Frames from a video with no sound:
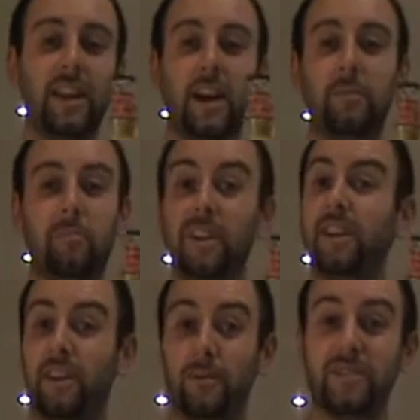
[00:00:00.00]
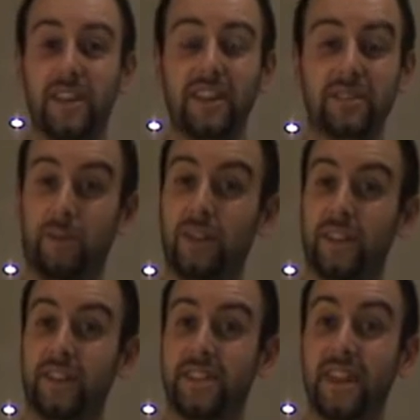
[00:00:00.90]
But obviously it's all
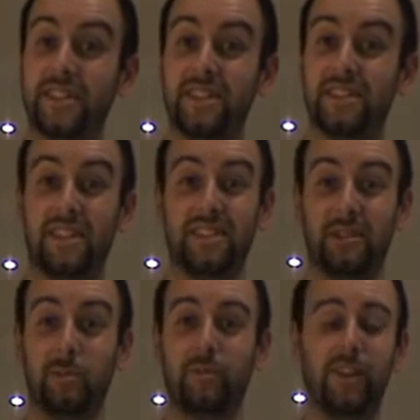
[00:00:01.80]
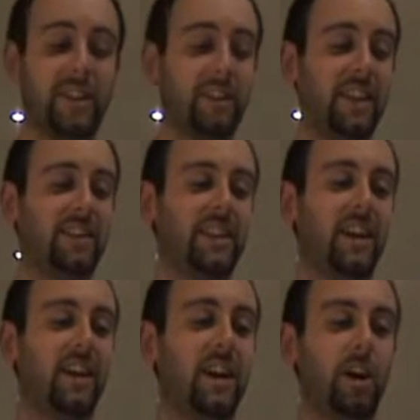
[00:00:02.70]
in the taste, isn't it? So we'll find out
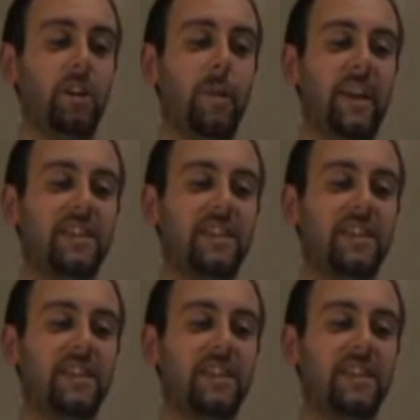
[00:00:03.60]
later. On the back